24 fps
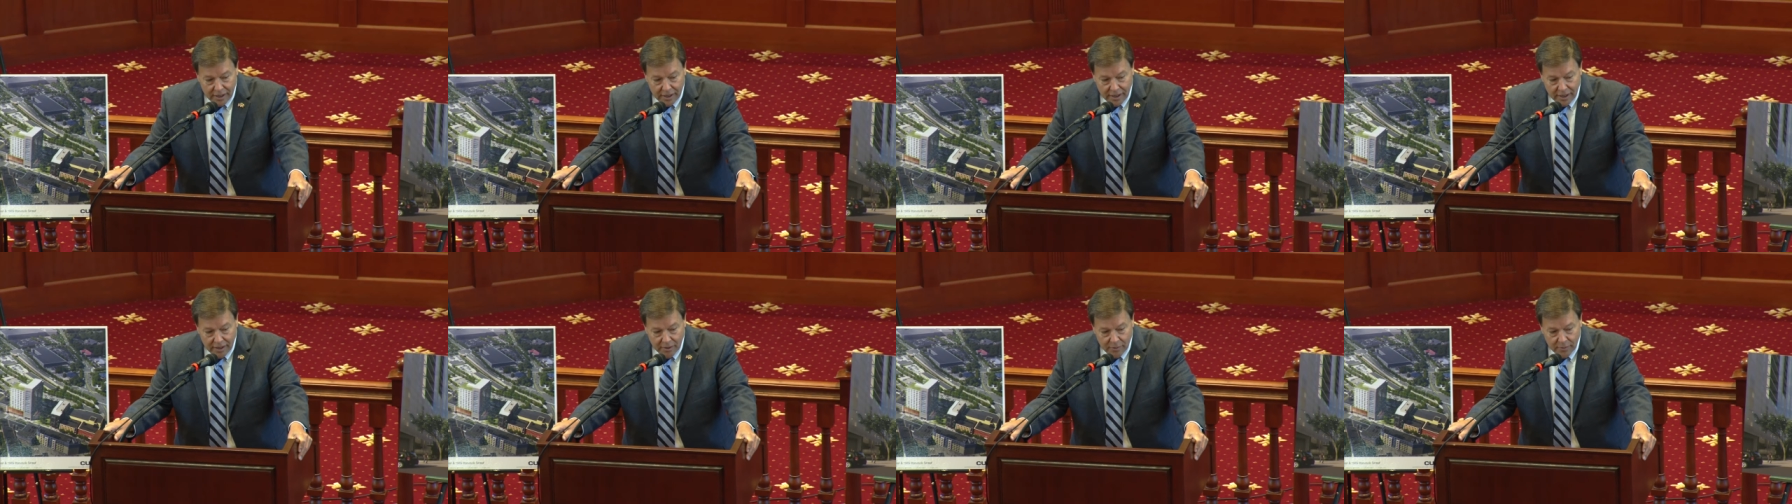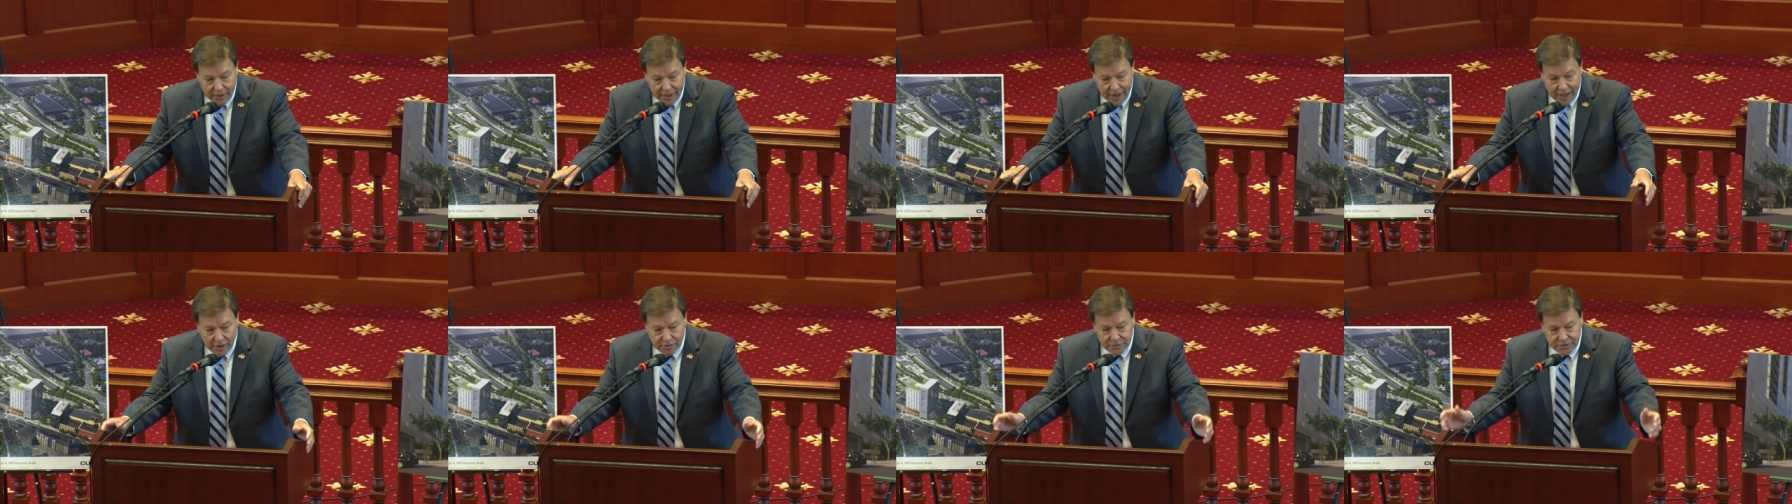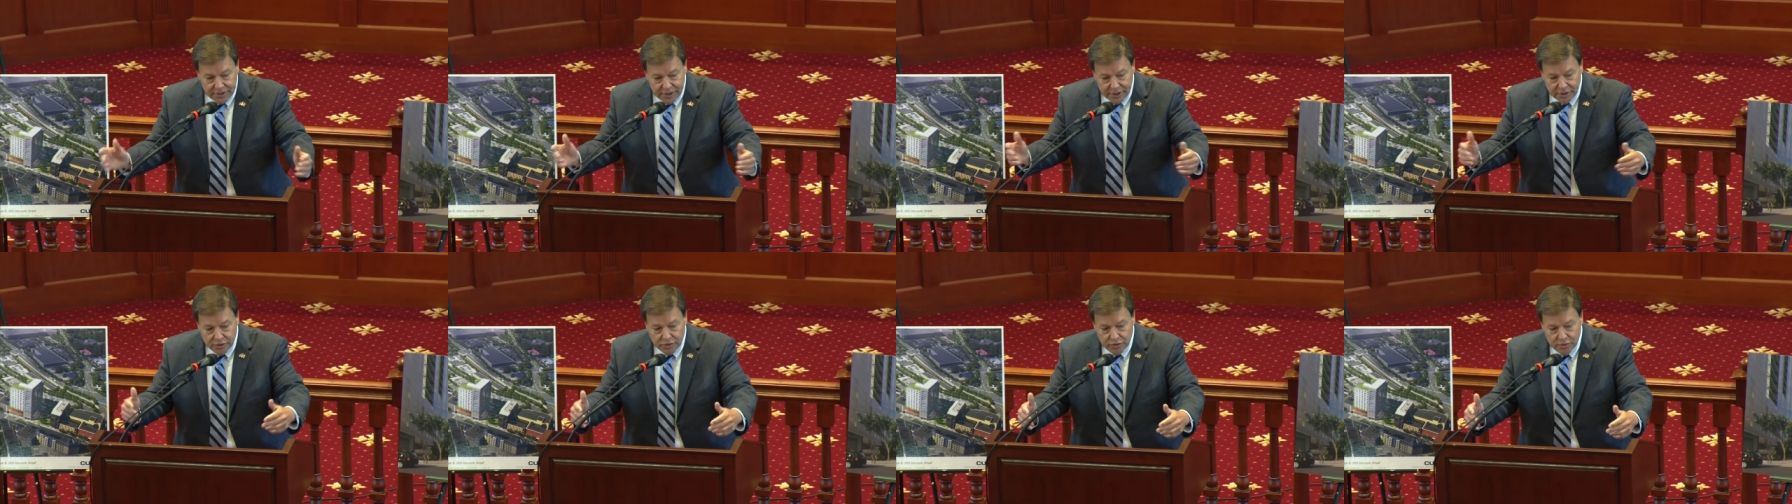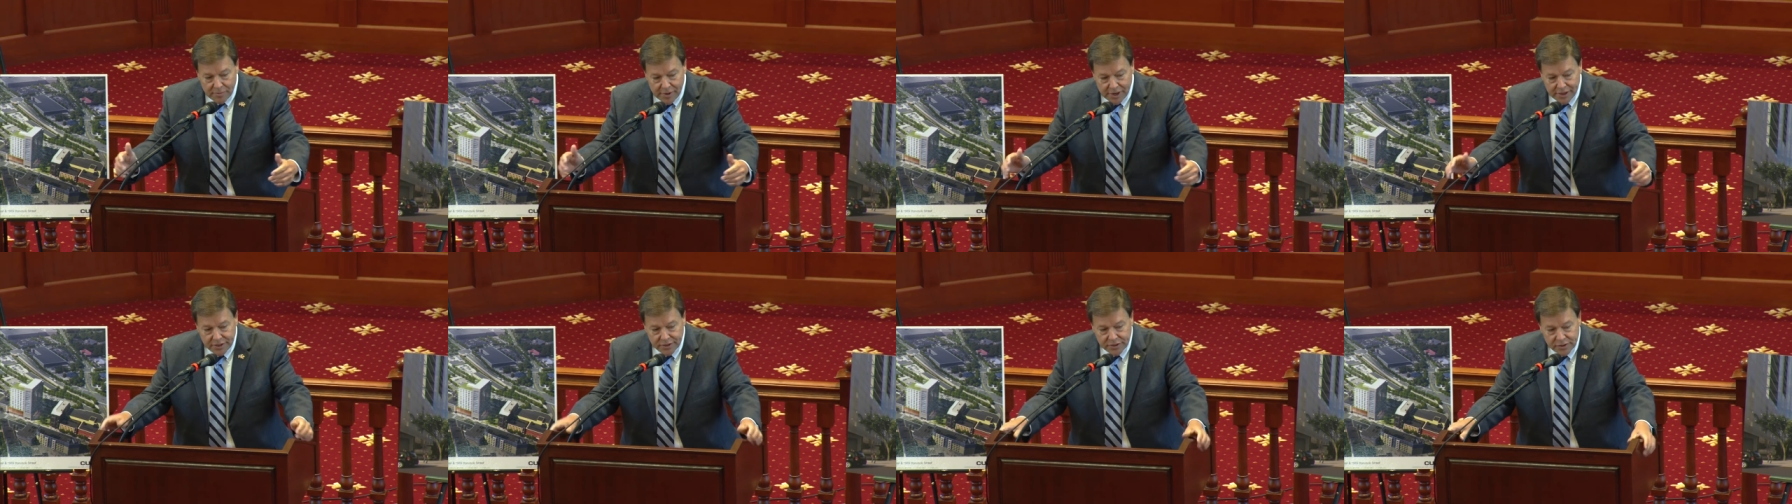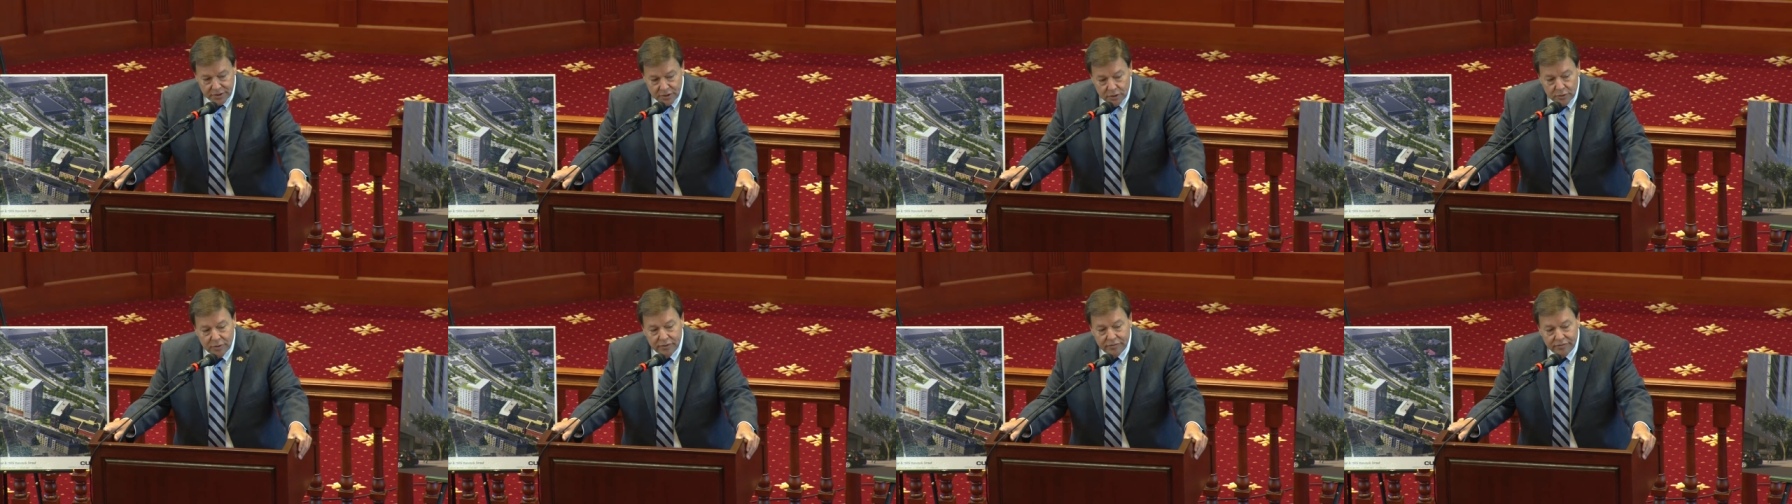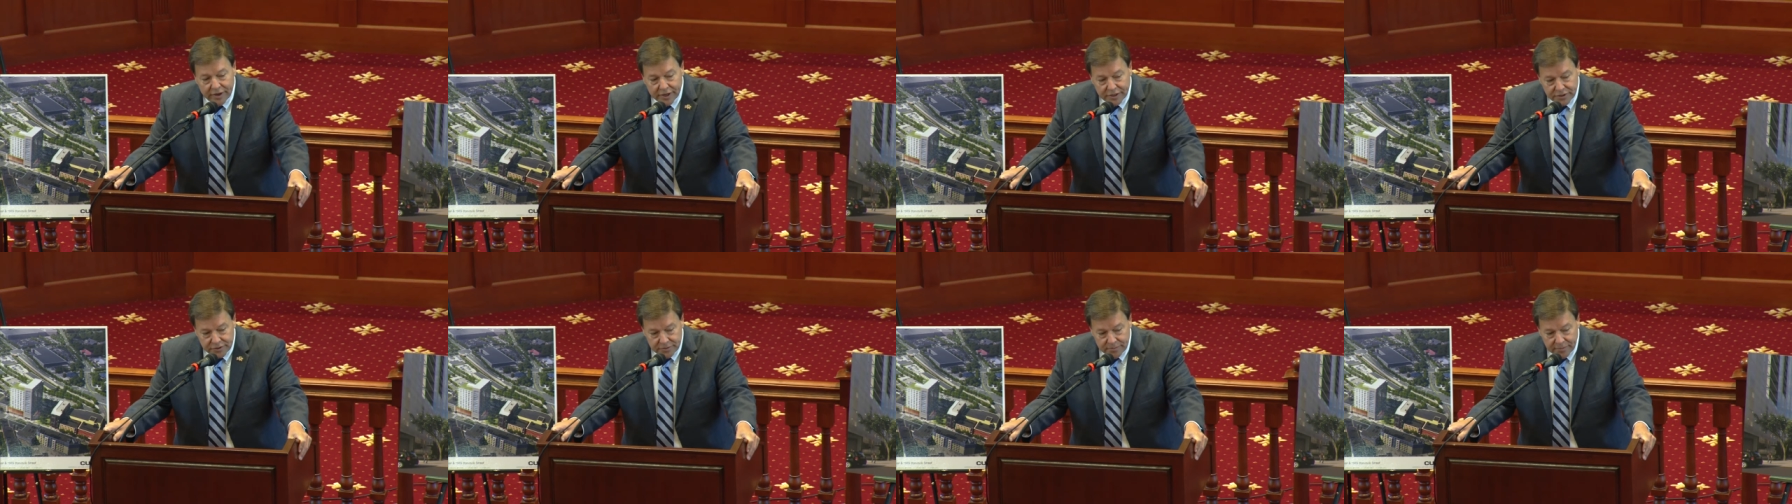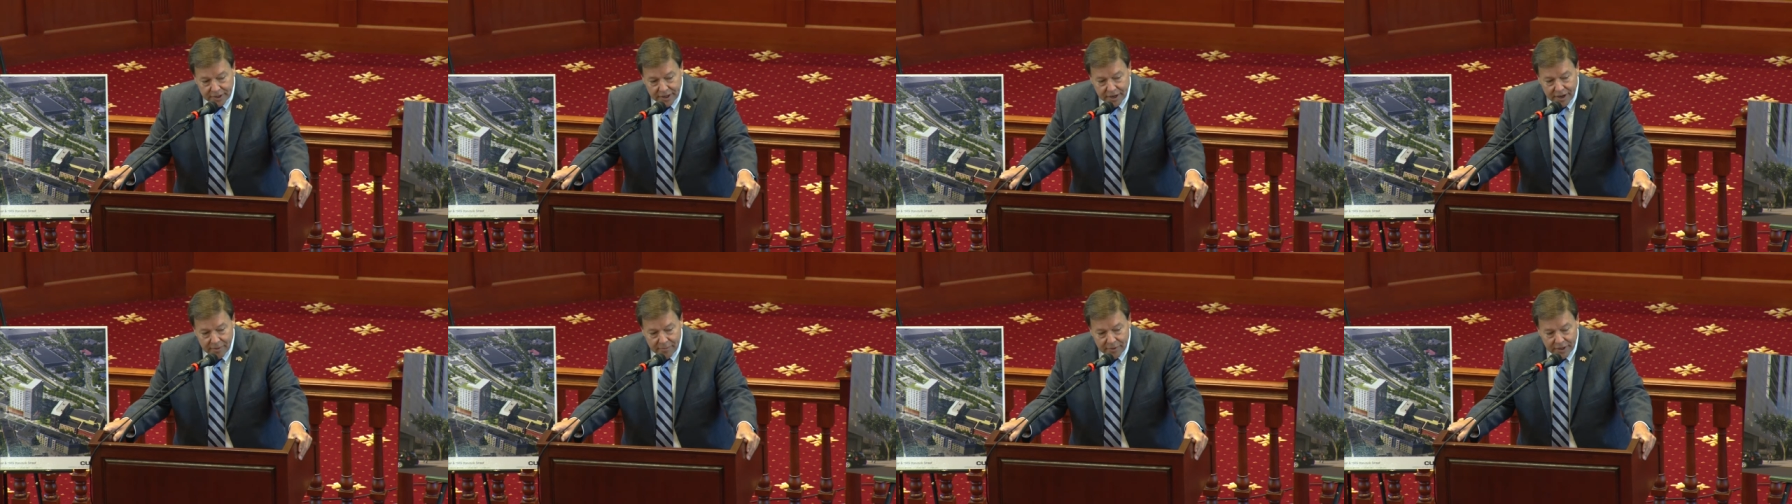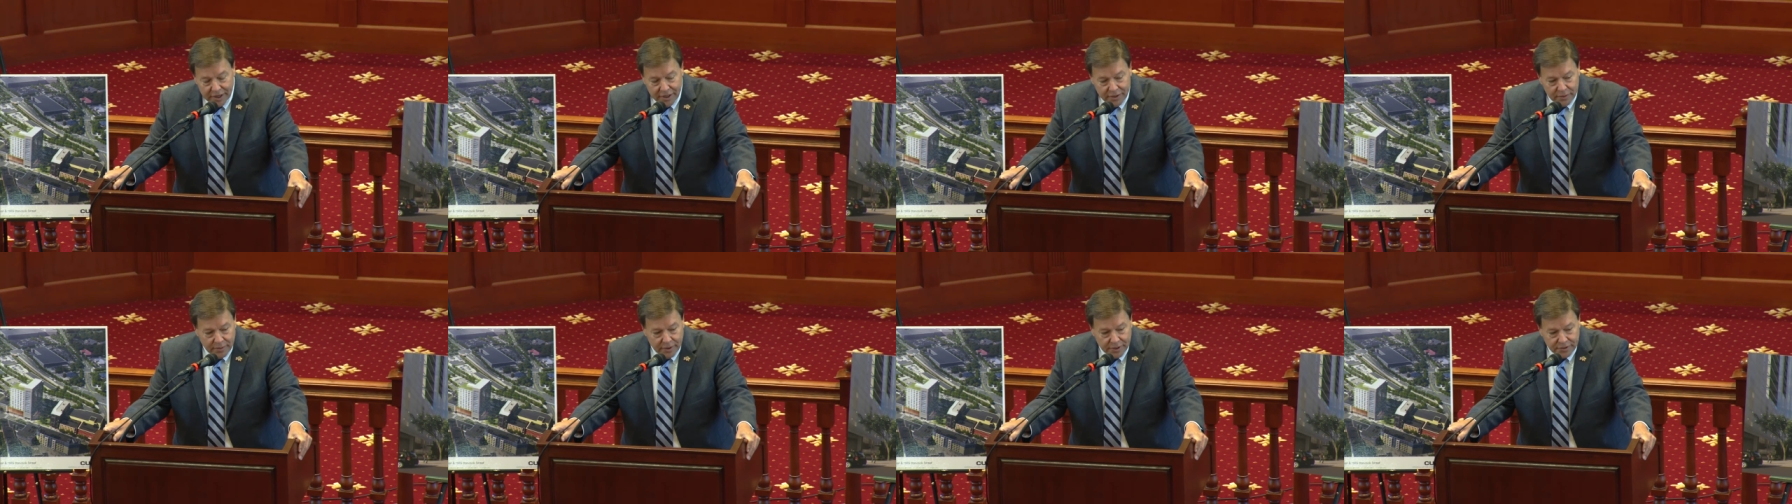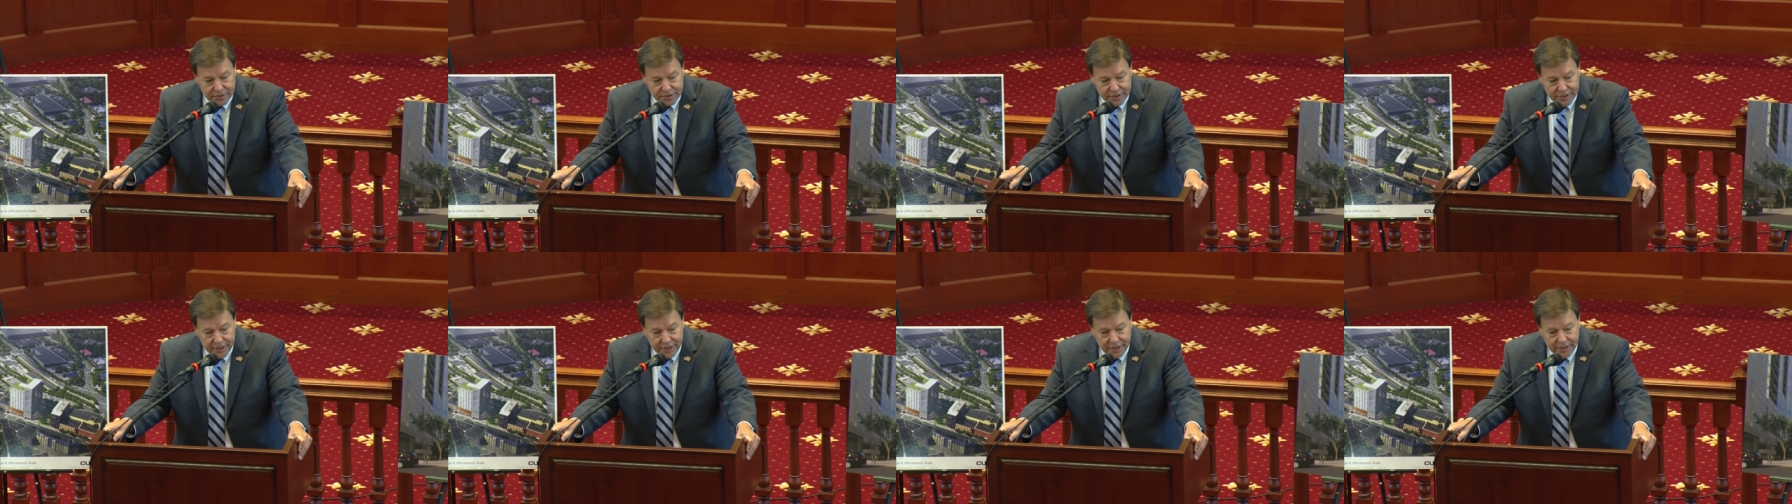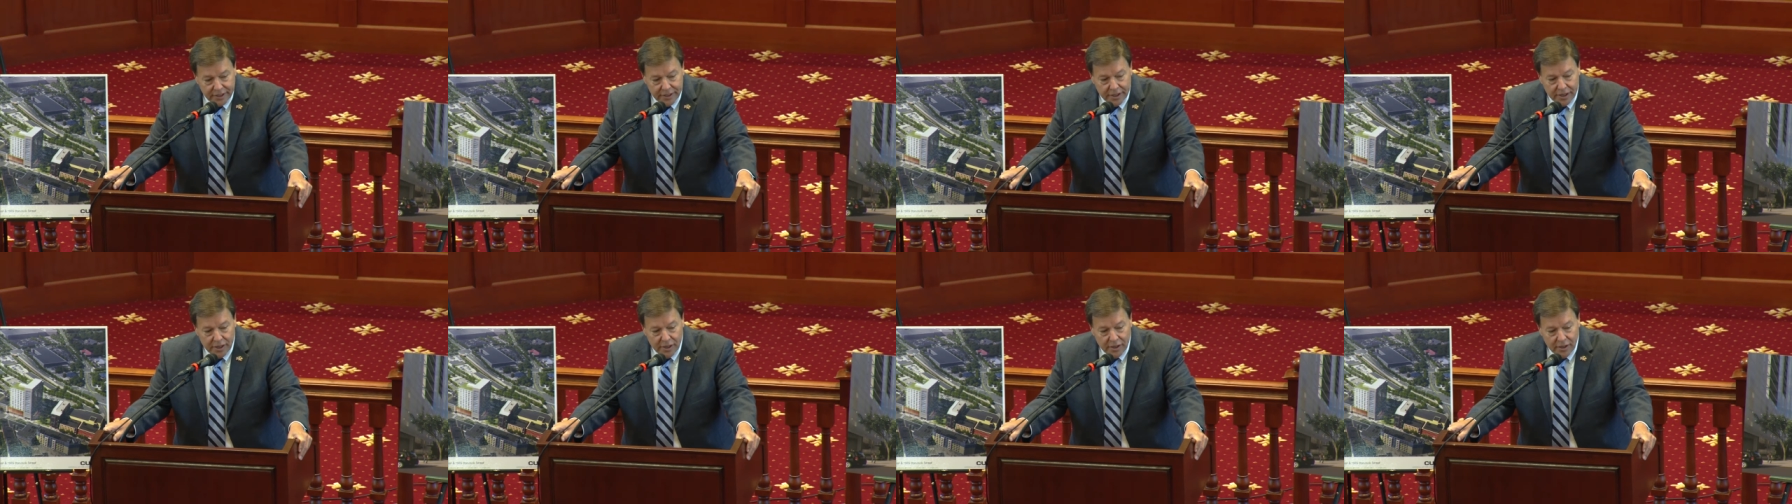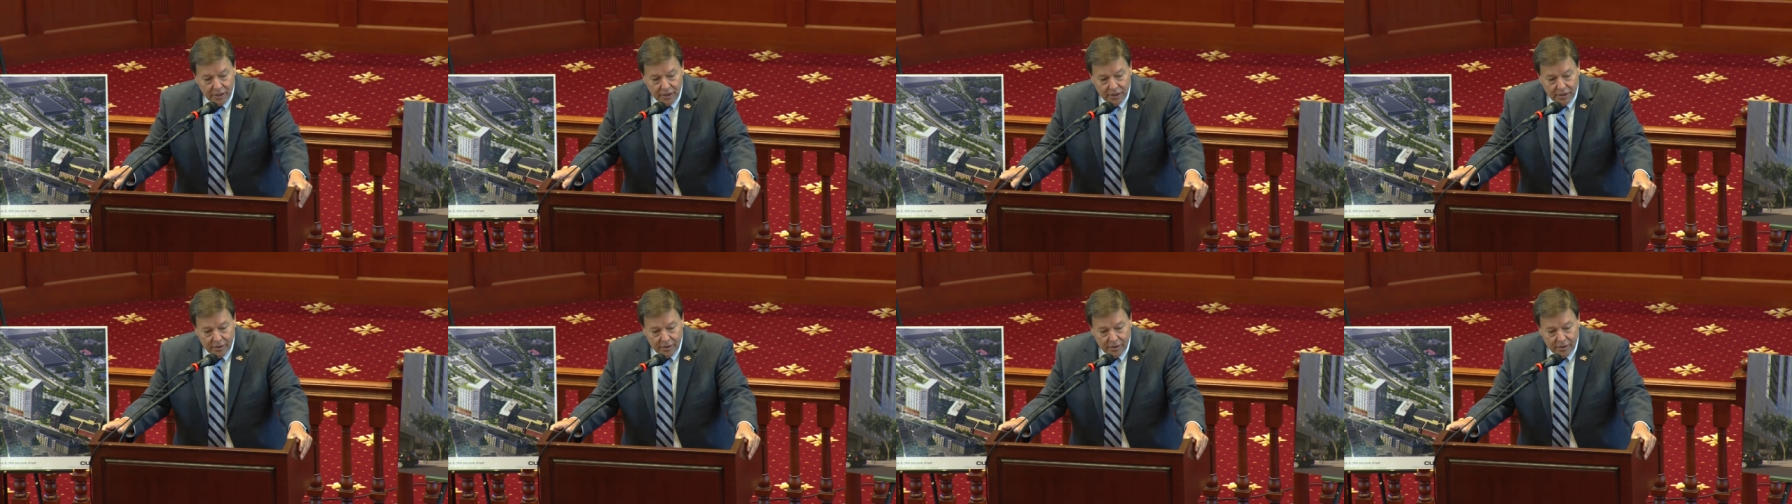Uh, we're now seeing tremendous new investment coming into our city.